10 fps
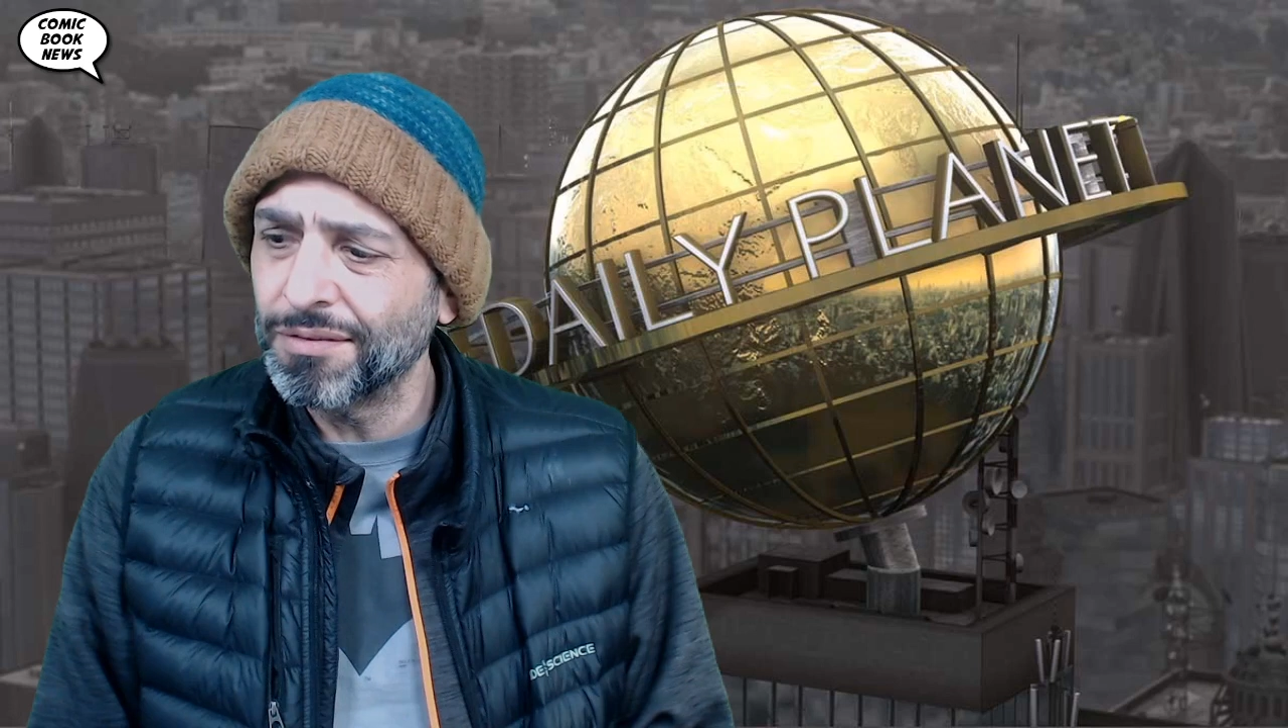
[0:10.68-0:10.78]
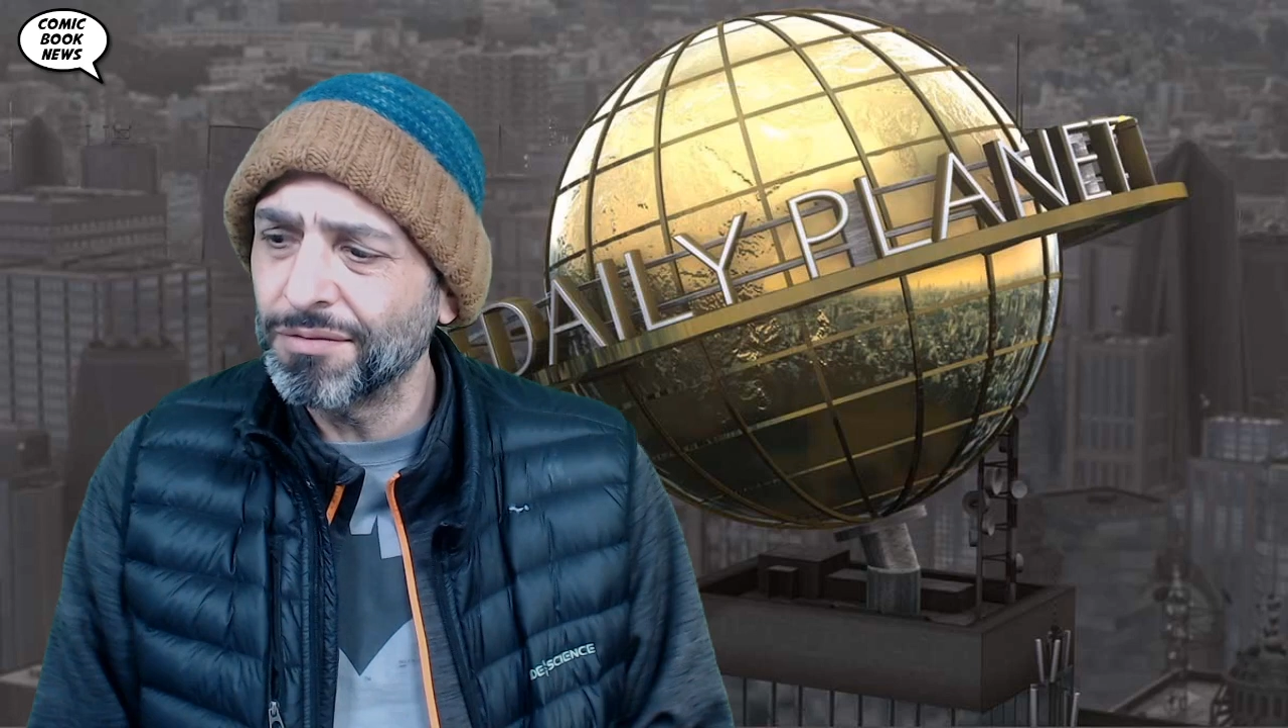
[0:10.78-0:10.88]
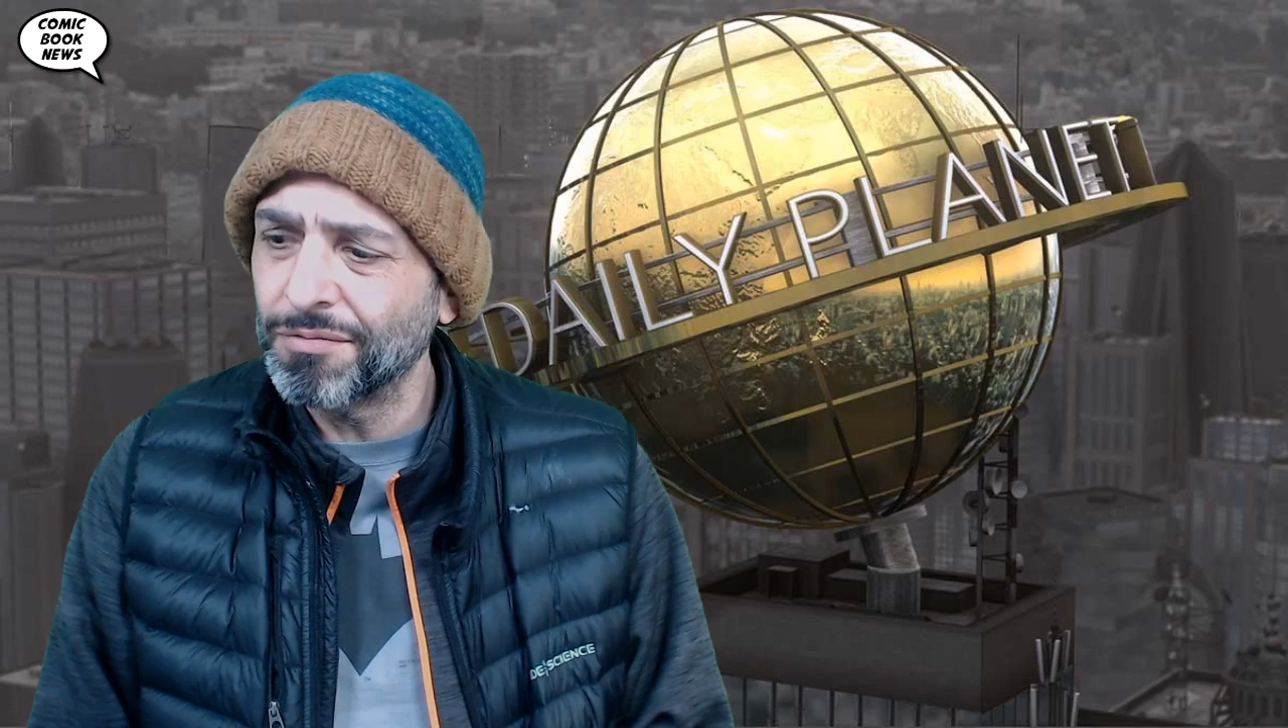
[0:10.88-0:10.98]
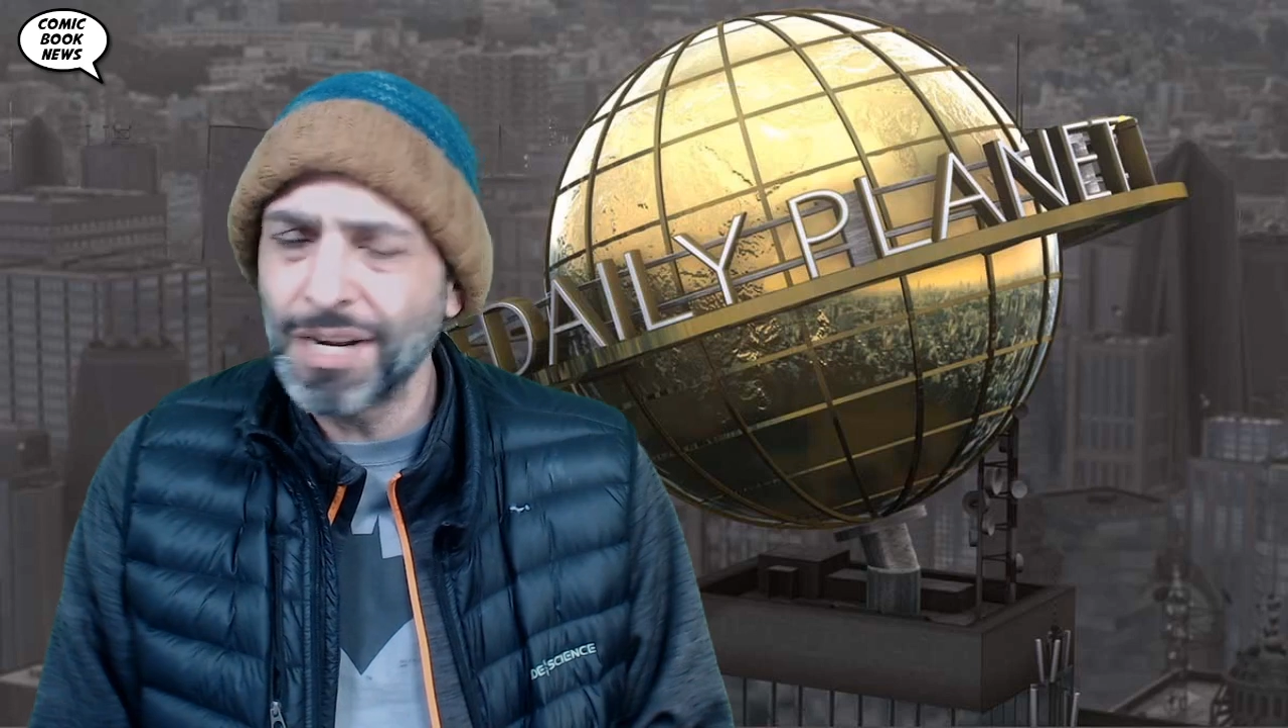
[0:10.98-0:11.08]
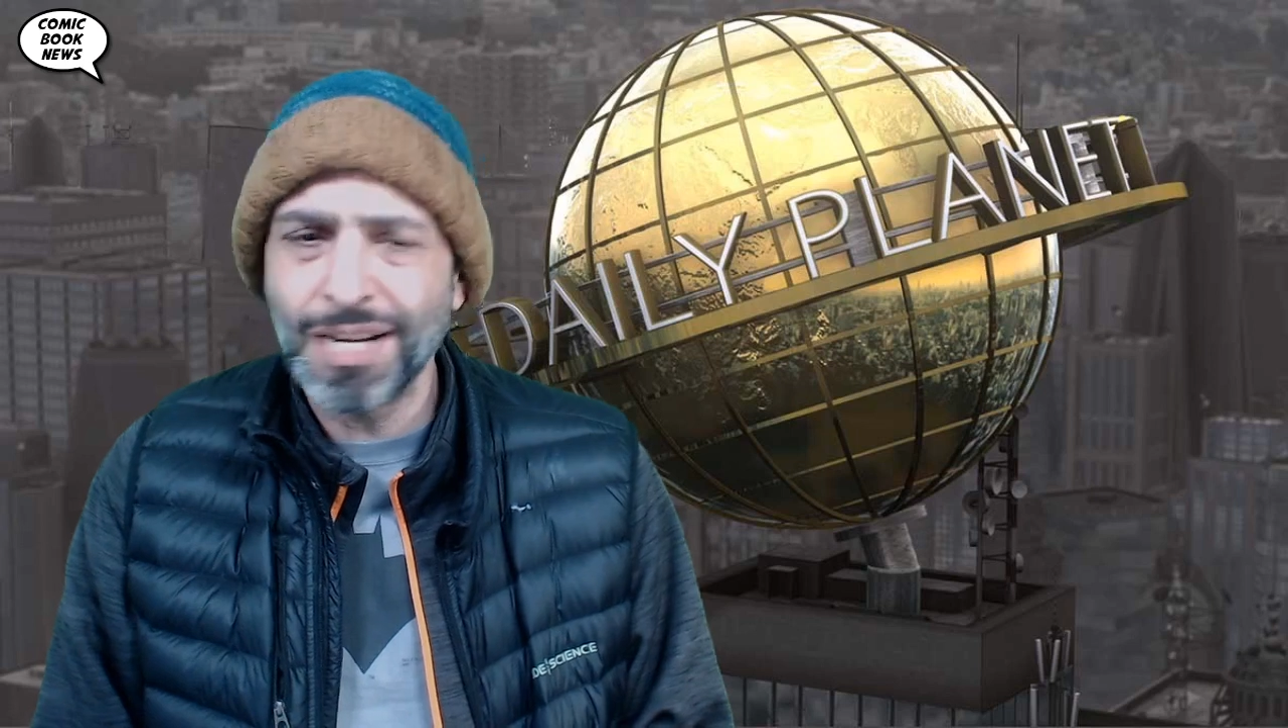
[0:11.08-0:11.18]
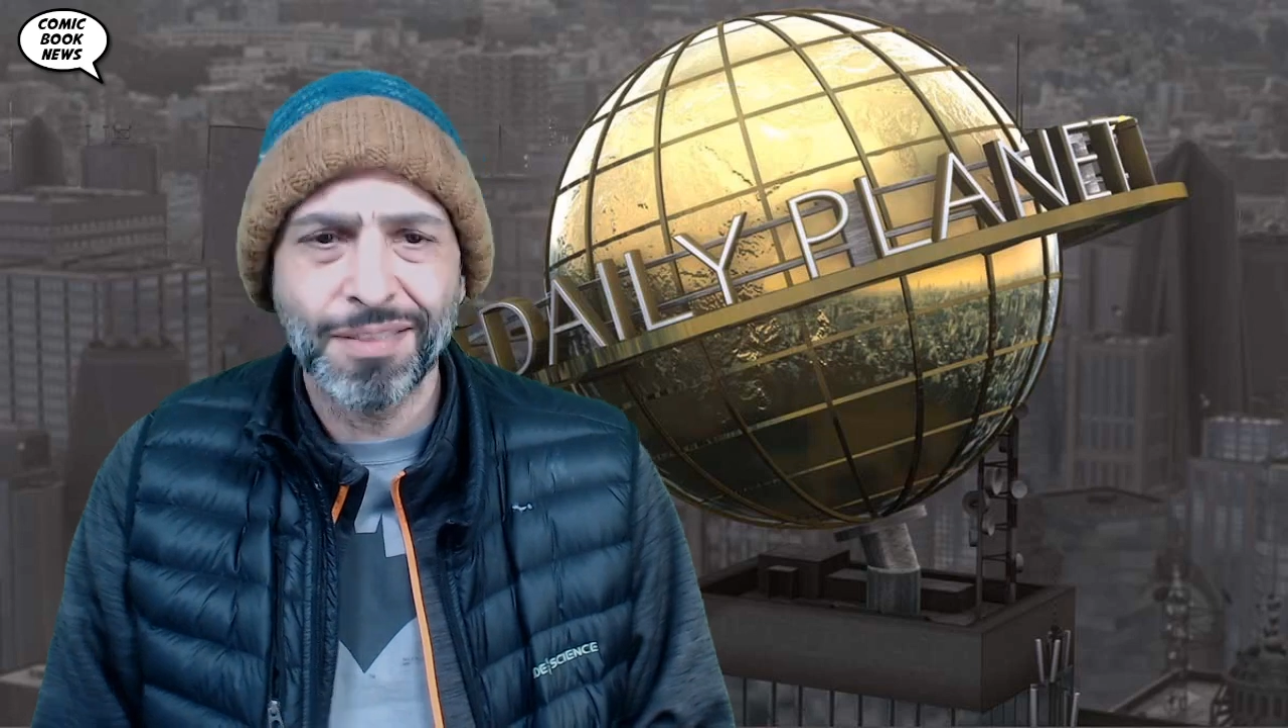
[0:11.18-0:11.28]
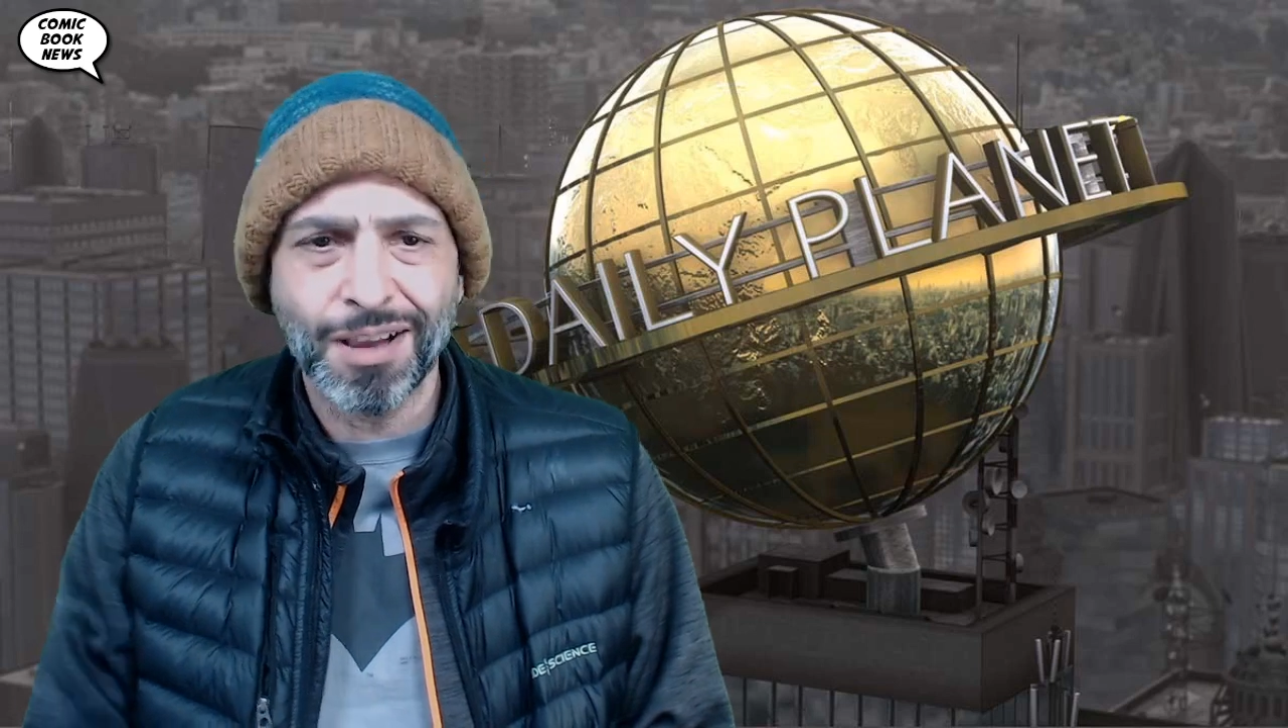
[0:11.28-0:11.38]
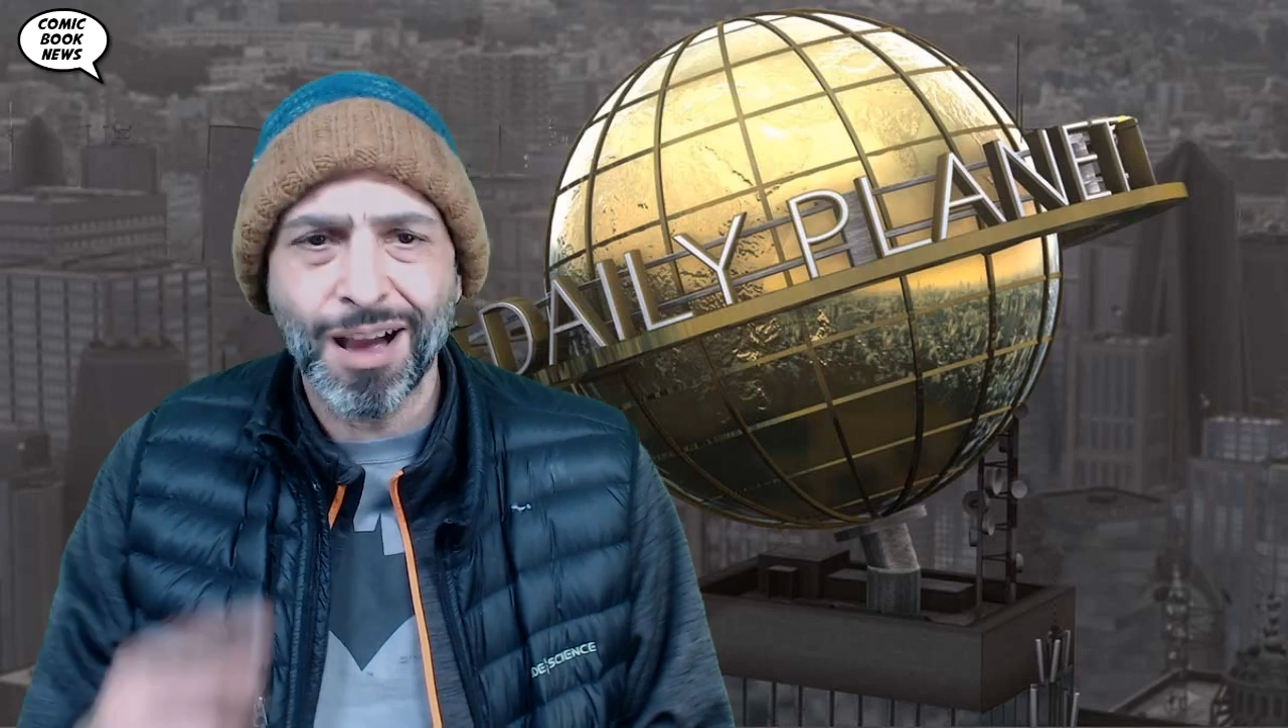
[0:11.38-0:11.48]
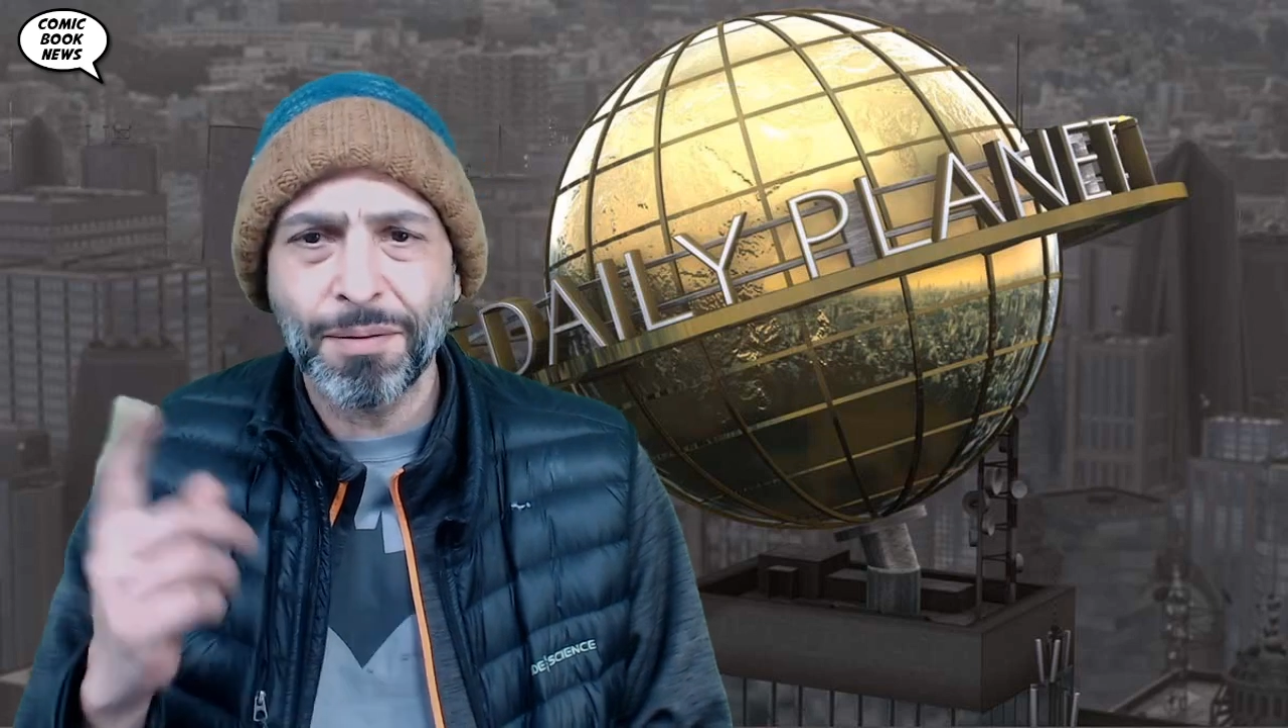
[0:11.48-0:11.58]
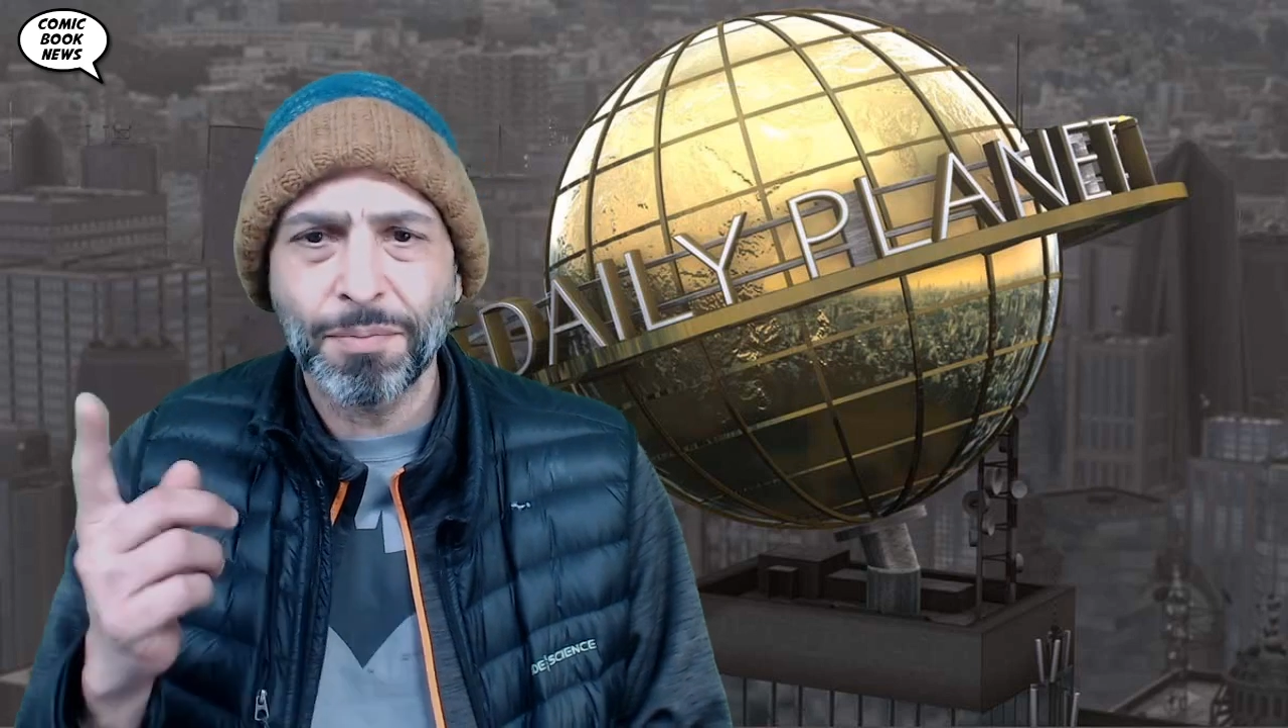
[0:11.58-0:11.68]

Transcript: read in the comic